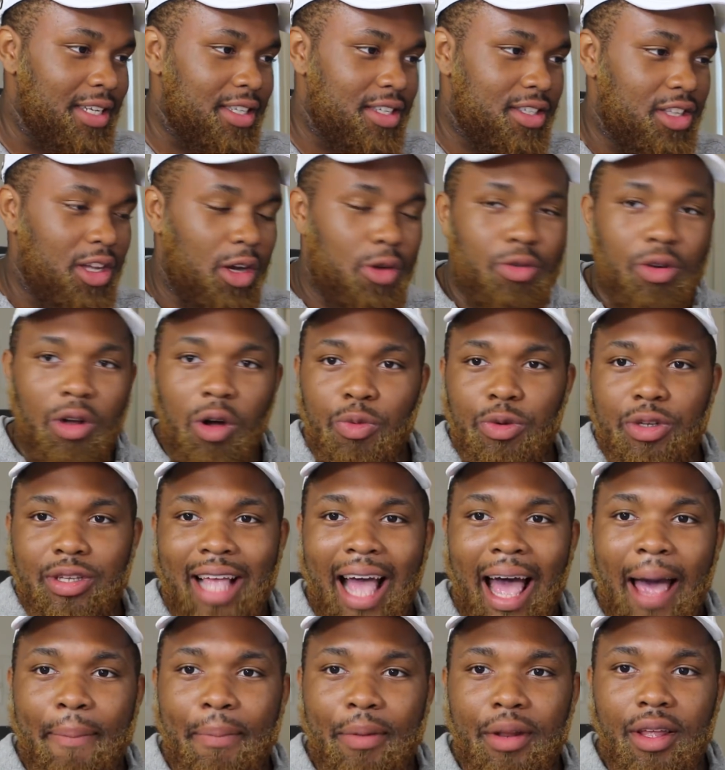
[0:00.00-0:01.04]
I just don't know what's
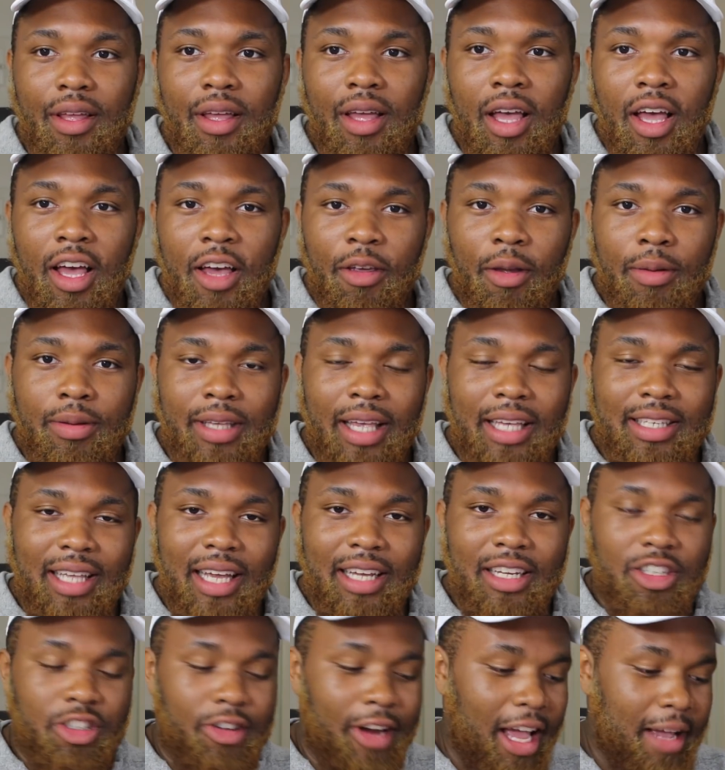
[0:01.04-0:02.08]
happening. You know what I'm saying? It's
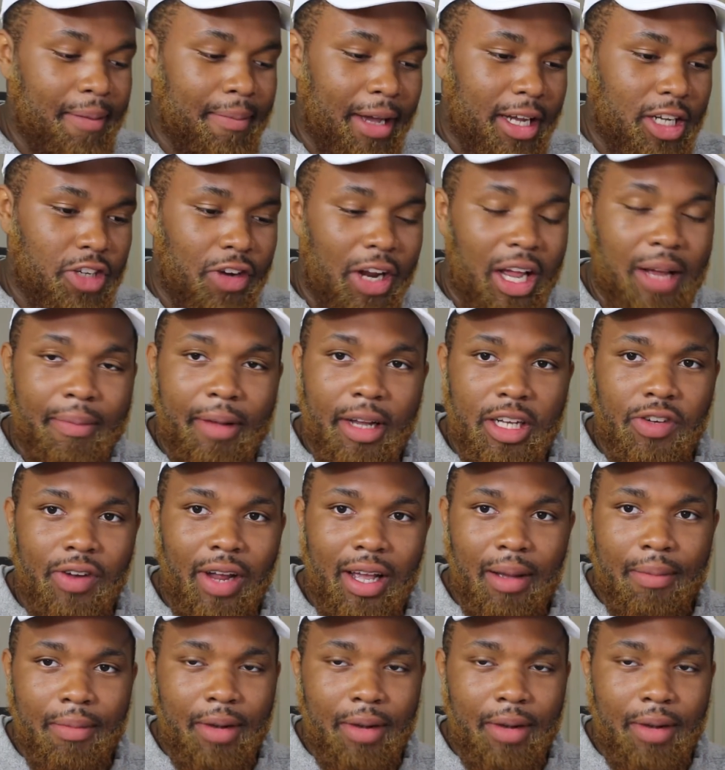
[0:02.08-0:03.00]
like track by track by track.